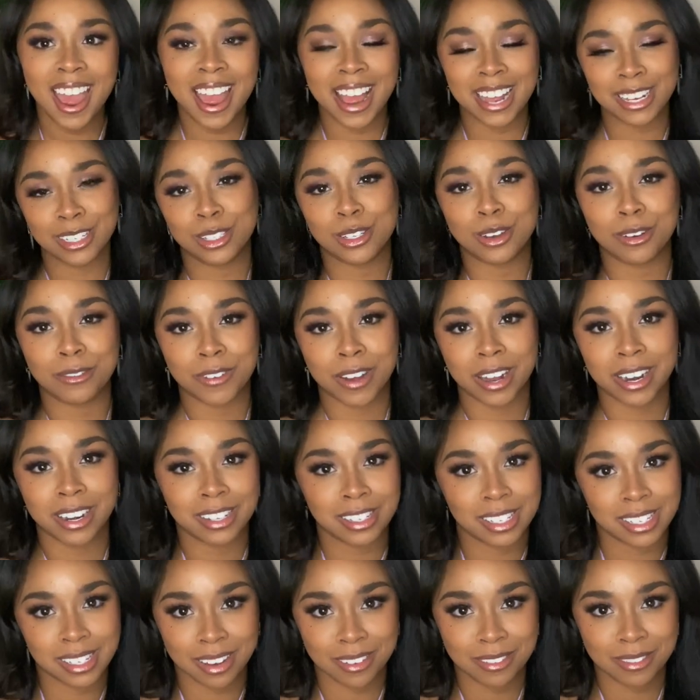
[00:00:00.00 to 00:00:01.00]
It's so fun.
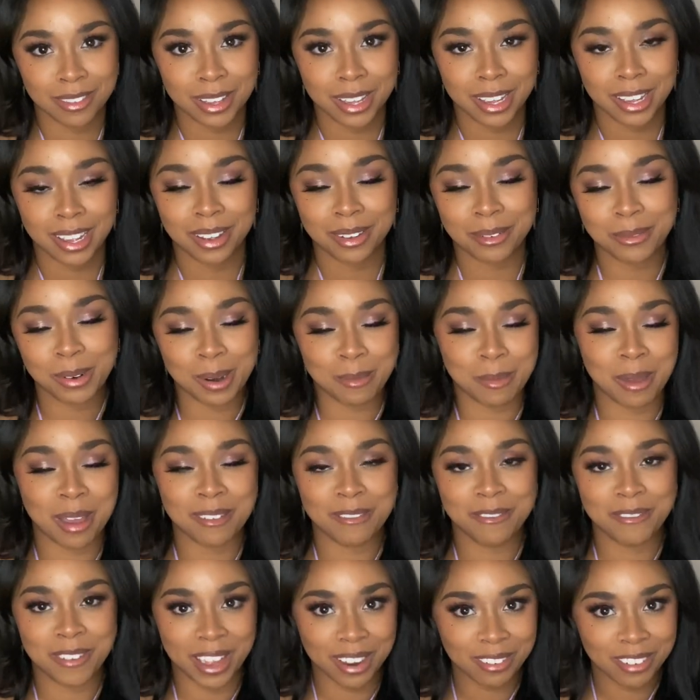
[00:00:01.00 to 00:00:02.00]
It's definitely one of my
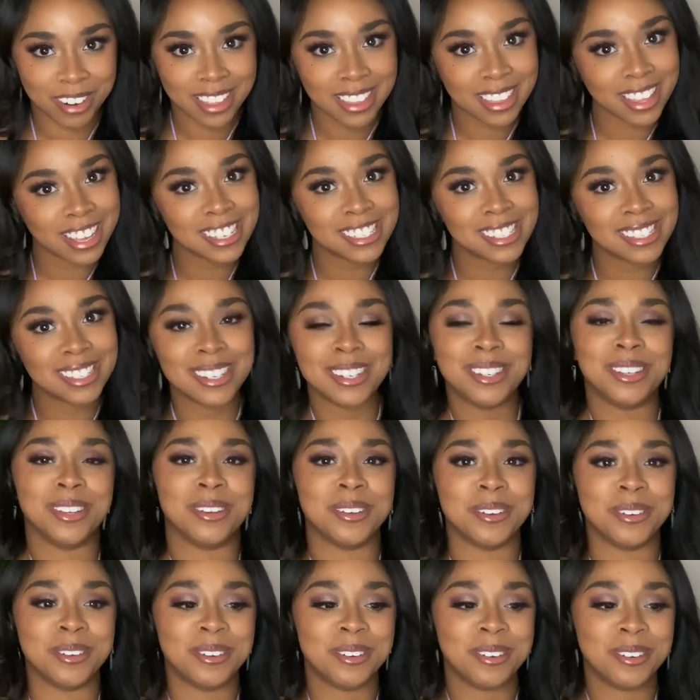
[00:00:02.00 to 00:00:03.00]
favorite things to
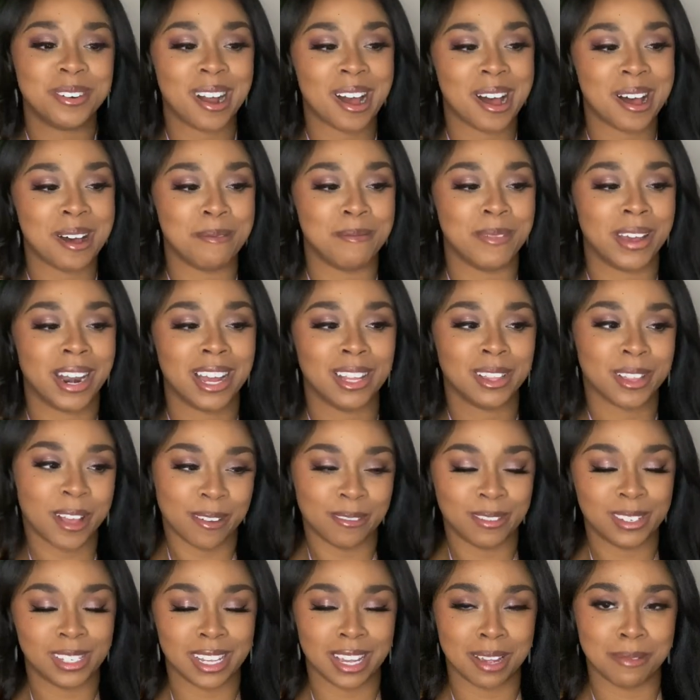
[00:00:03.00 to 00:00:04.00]
do. Um, and I
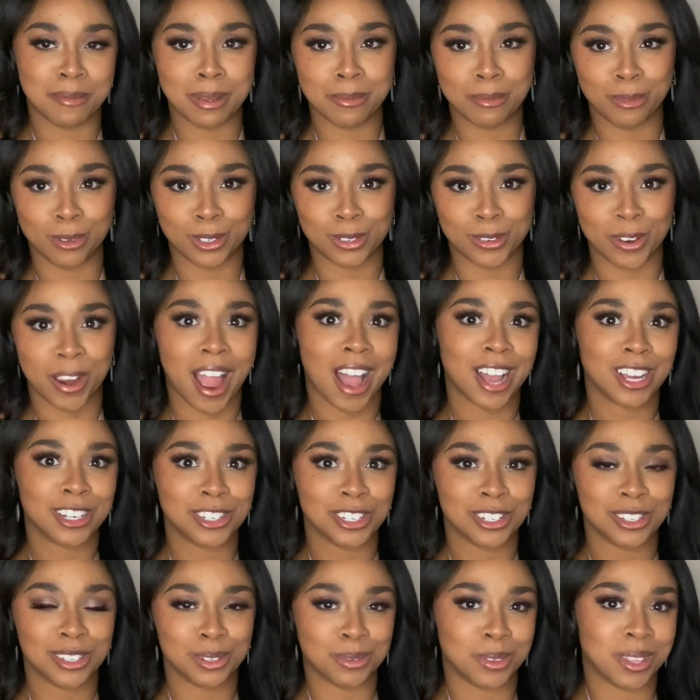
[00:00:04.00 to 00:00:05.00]
love seeing people's
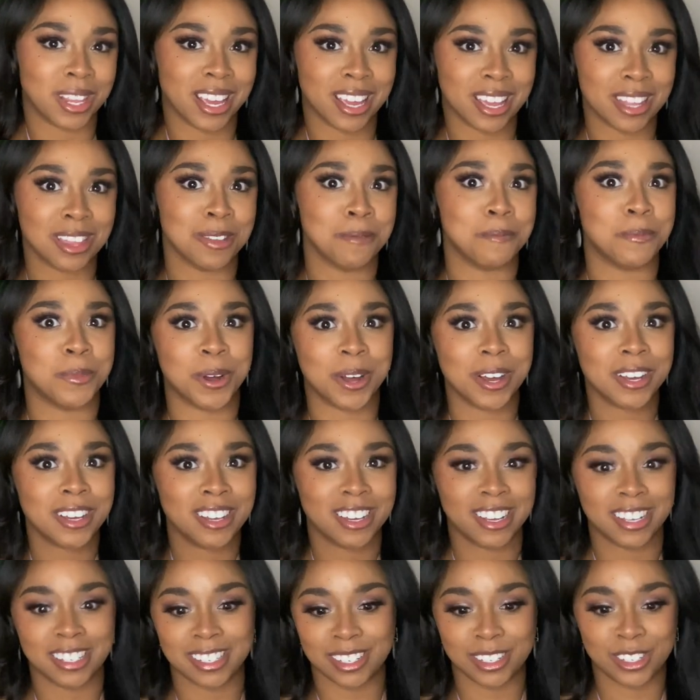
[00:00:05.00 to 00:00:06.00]
reactions when they get the book,
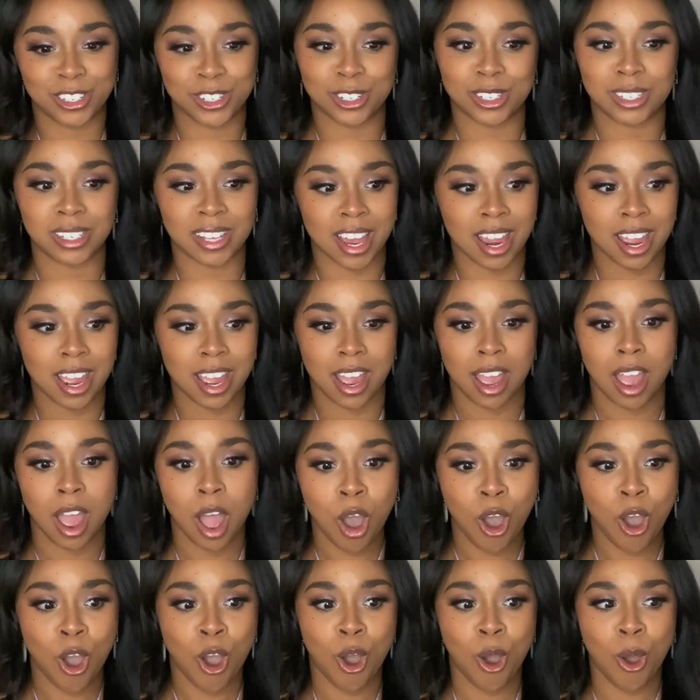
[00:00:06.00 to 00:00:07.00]
because it's just like,
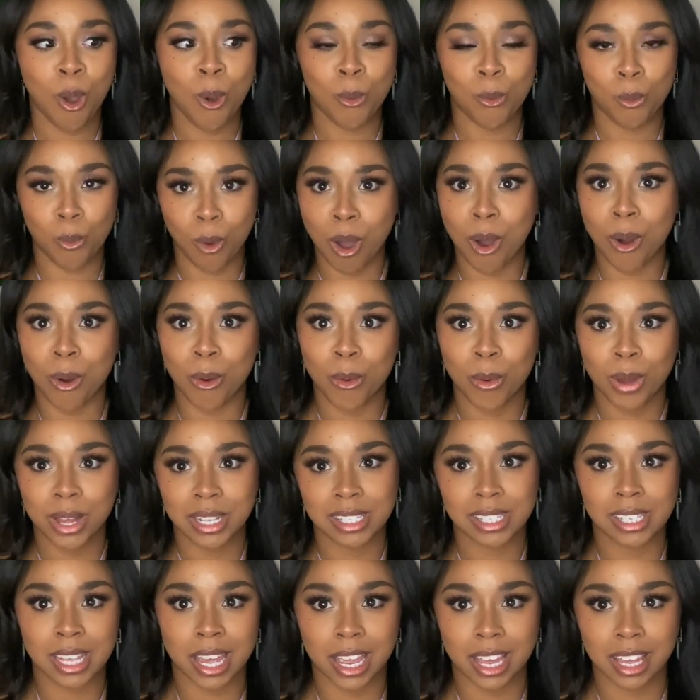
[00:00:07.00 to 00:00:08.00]
whoa,
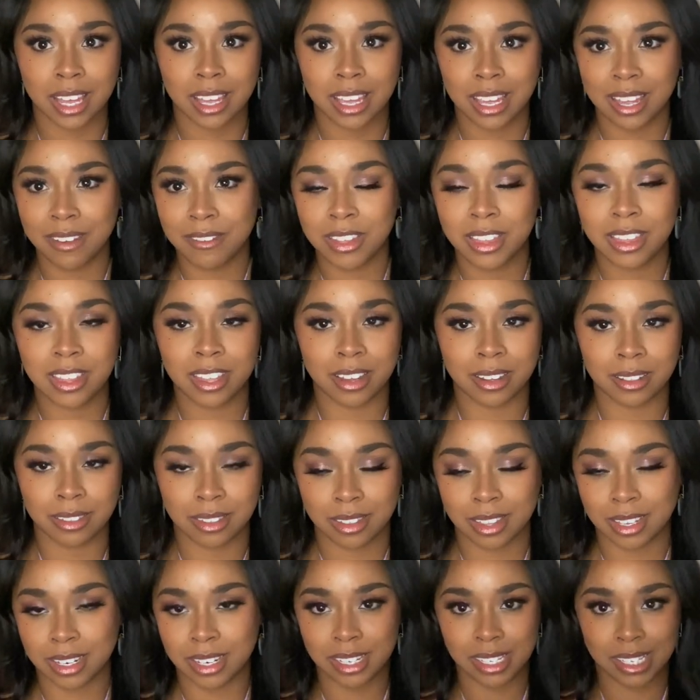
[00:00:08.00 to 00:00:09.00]
it's like even the,
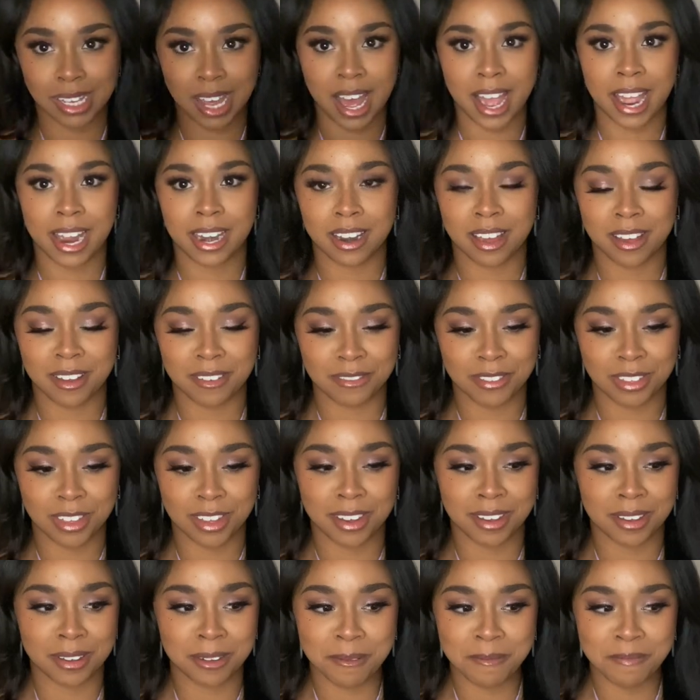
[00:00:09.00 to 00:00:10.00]
the design of
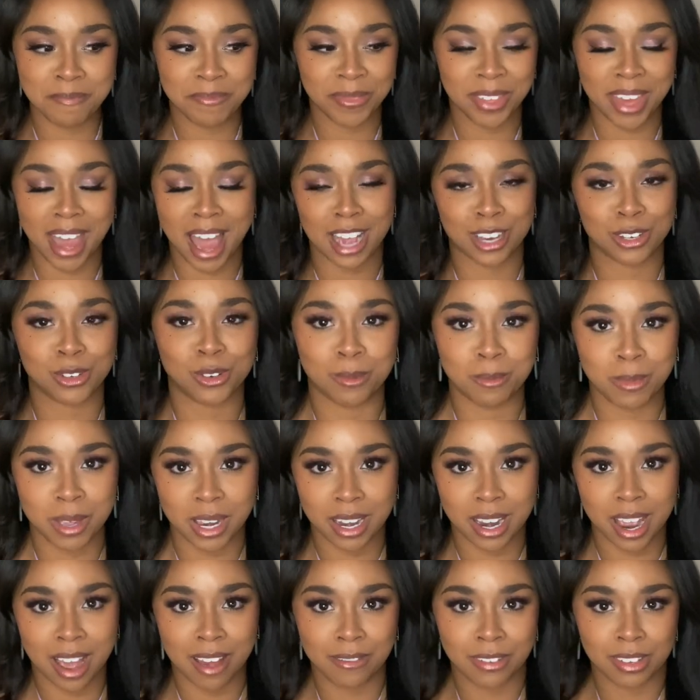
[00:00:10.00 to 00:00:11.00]
the, the actual P
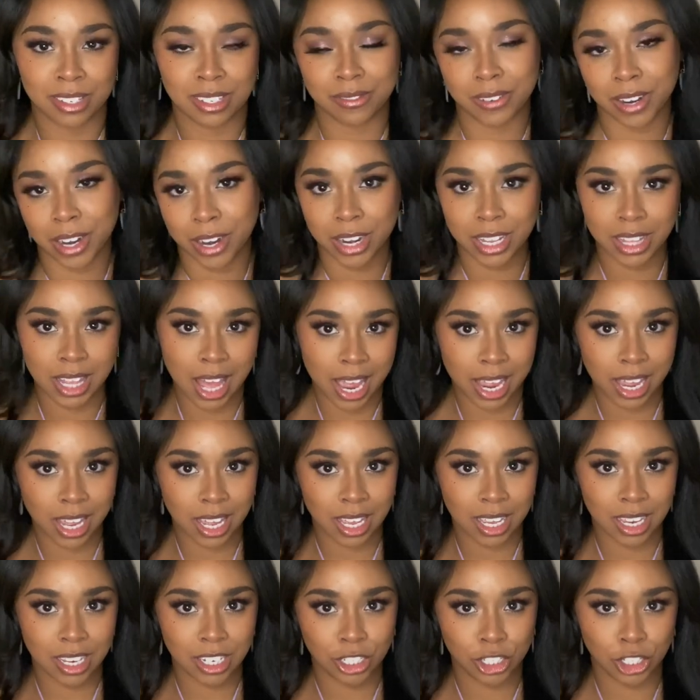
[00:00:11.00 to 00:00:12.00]
D F is very like
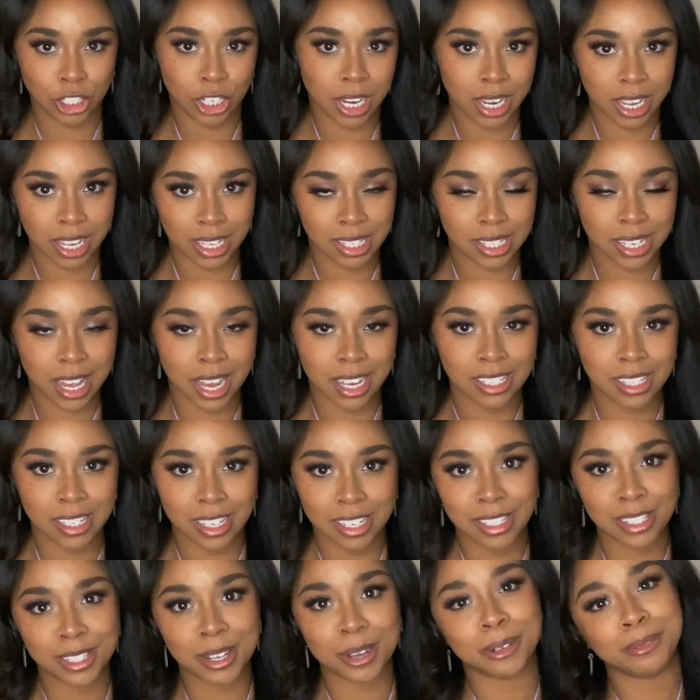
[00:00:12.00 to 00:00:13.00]
chic and sexy.
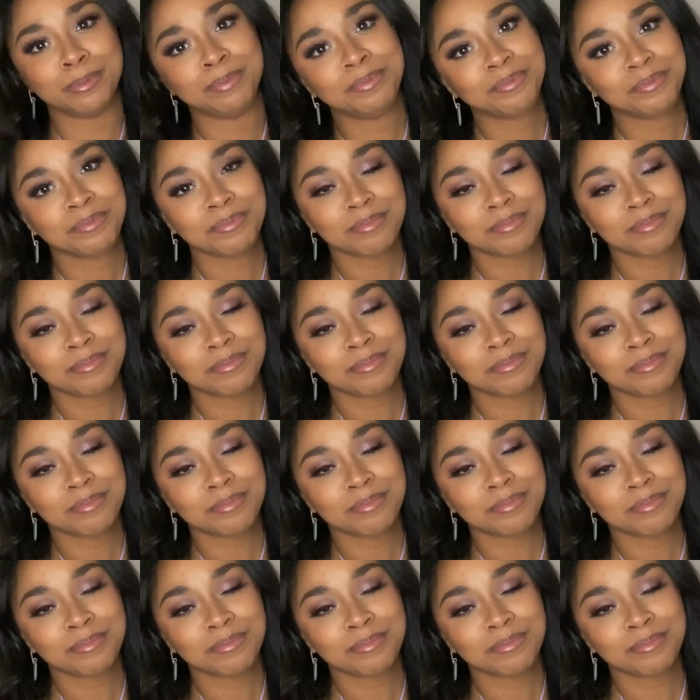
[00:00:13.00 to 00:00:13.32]
So